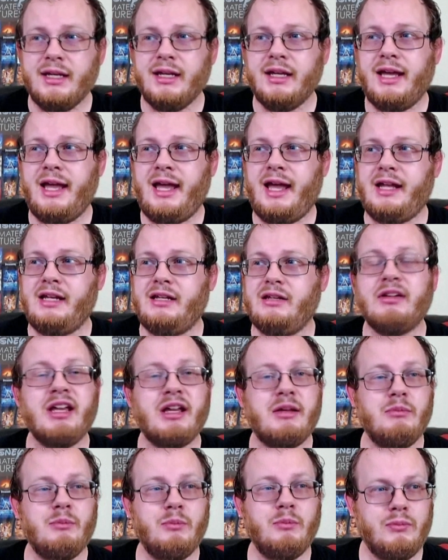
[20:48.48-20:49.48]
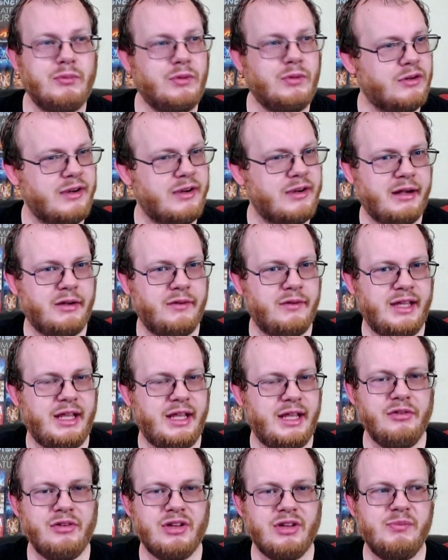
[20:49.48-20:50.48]
And you get more out of it,
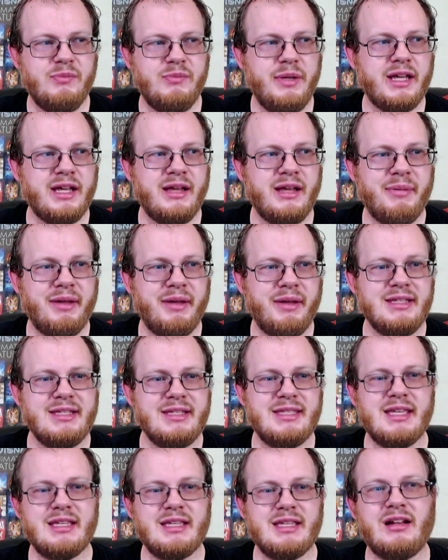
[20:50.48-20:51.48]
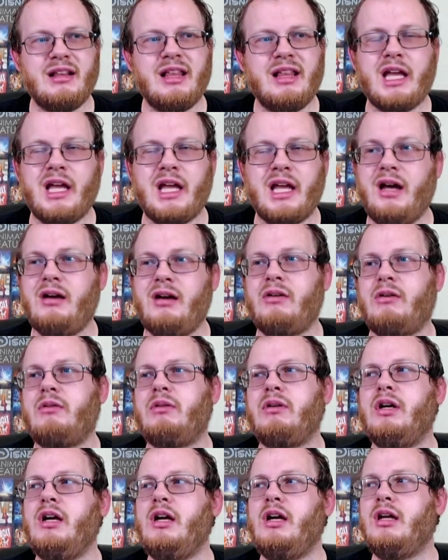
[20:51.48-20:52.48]
and you can pick up on these things that are like, oh,
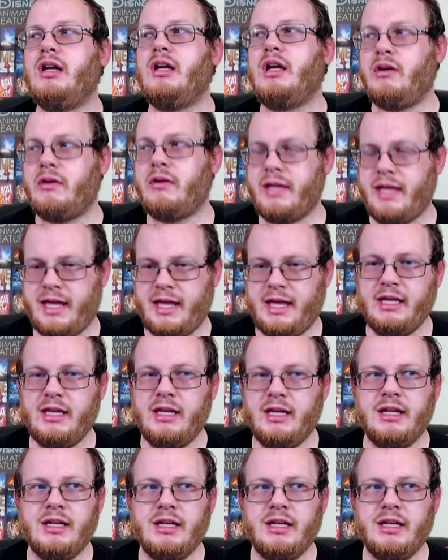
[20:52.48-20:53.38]
okay,